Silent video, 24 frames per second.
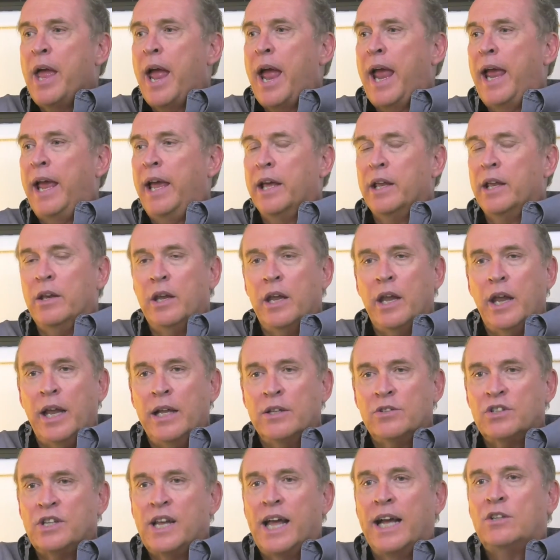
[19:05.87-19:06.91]
and
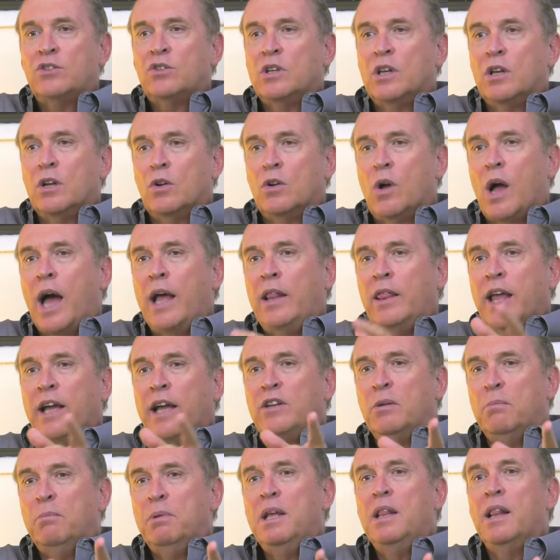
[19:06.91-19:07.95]
it's naturally going to go, I'd like to
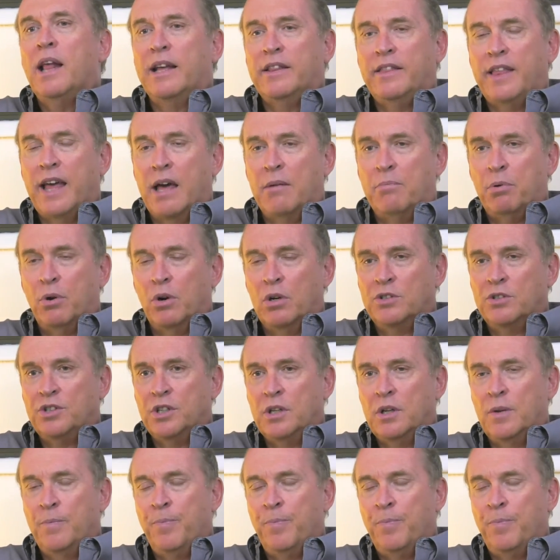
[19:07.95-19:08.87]
be like that person.